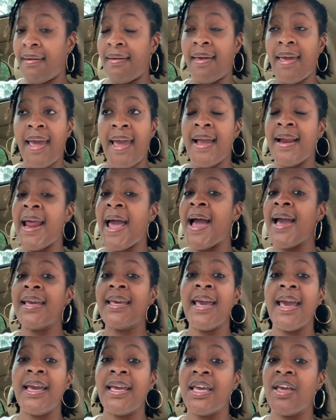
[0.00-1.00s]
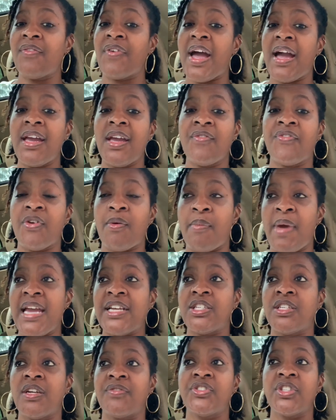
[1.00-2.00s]
And I can't give out
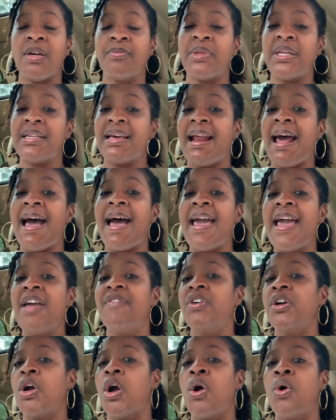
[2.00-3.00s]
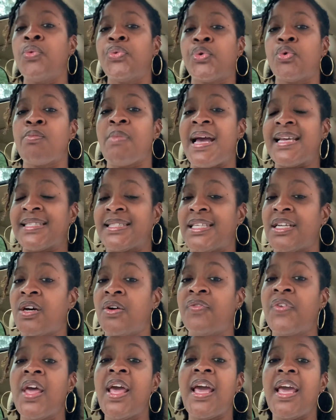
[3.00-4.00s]
information of something that I haven't gone through
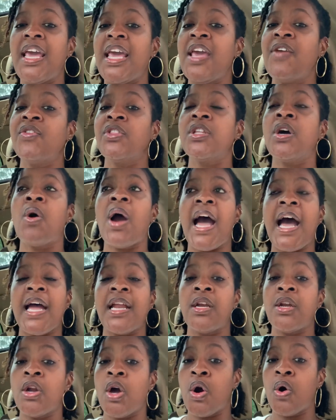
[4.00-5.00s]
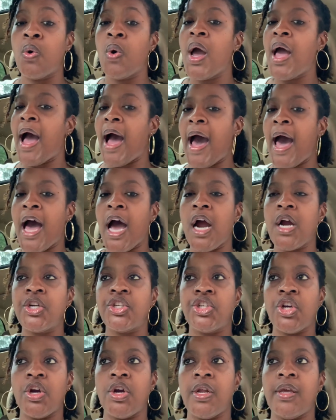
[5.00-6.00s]
myself, even though I know our
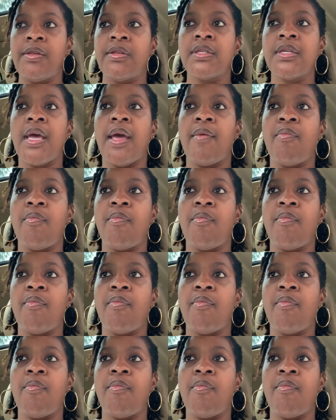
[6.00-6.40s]
journeys